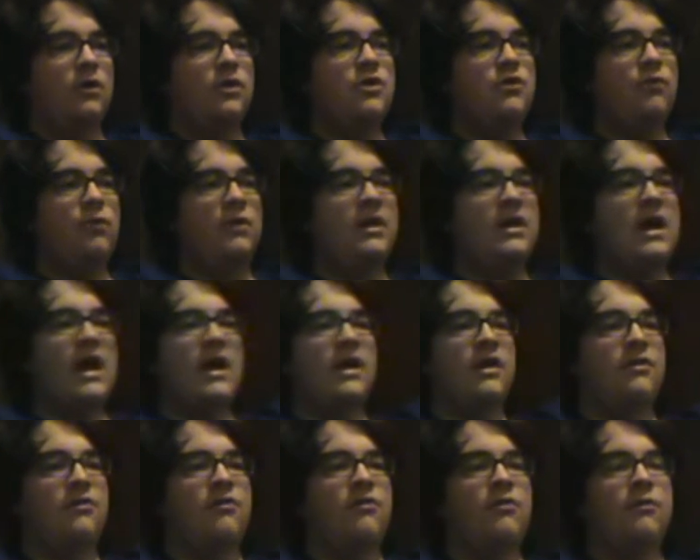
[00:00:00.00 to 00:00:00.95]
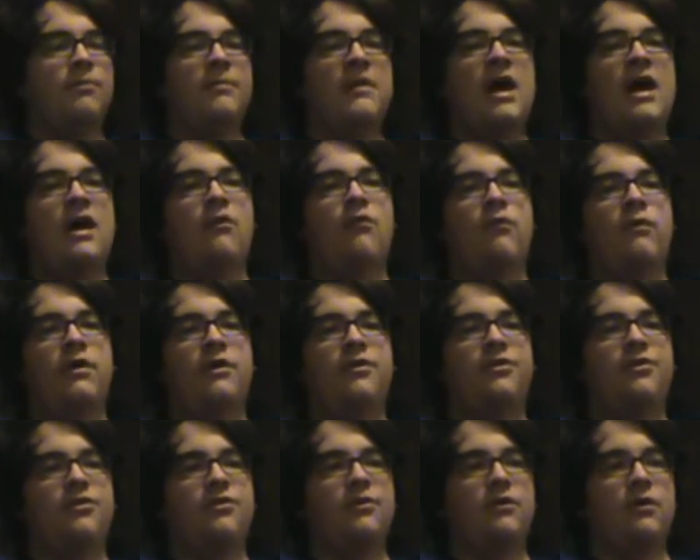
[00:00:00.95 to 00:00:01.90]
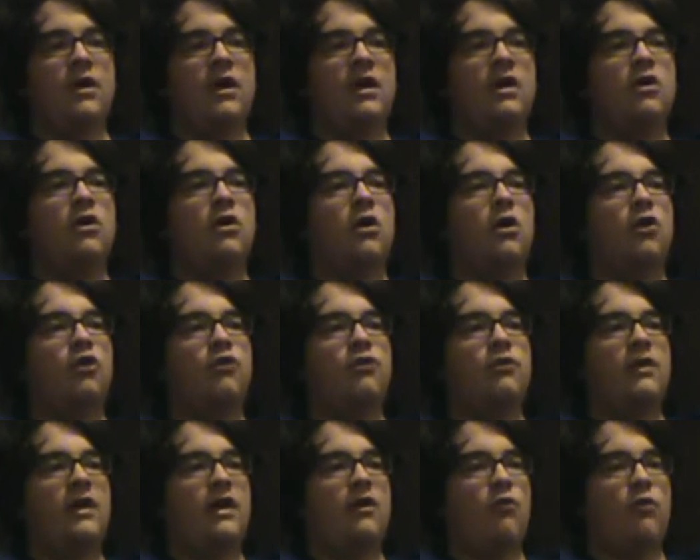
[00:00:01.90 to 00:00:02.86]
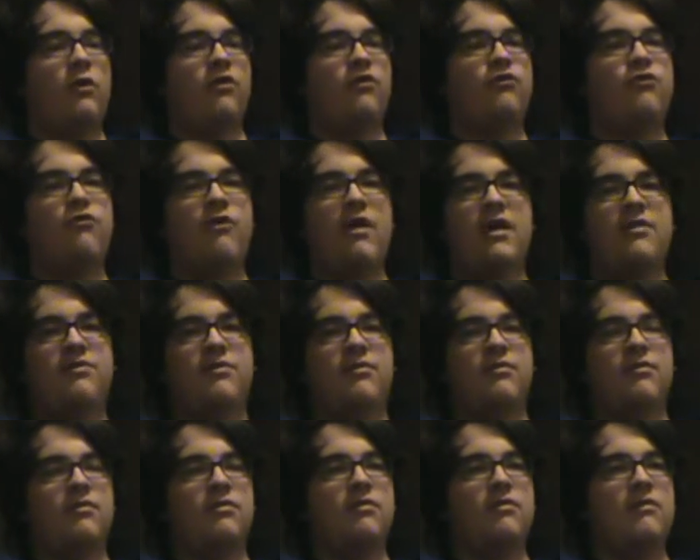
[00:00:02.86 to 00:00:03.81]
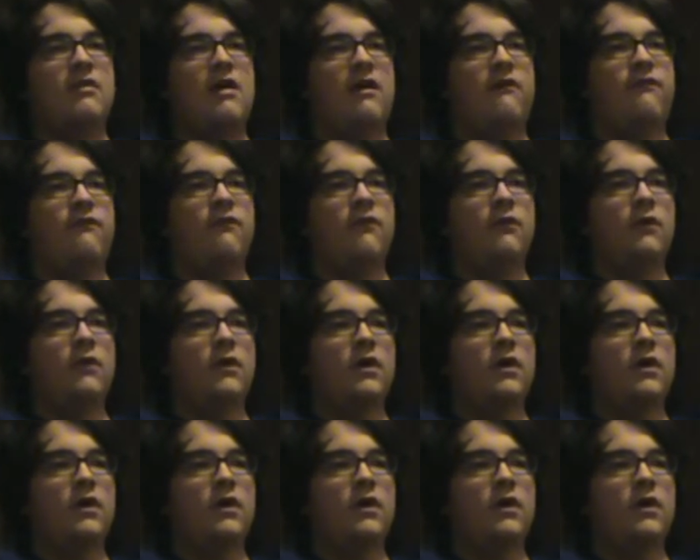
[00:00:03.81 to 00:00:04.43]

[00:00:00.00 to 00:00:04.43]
You would not assume that with a girl who like wears dresses and stuff.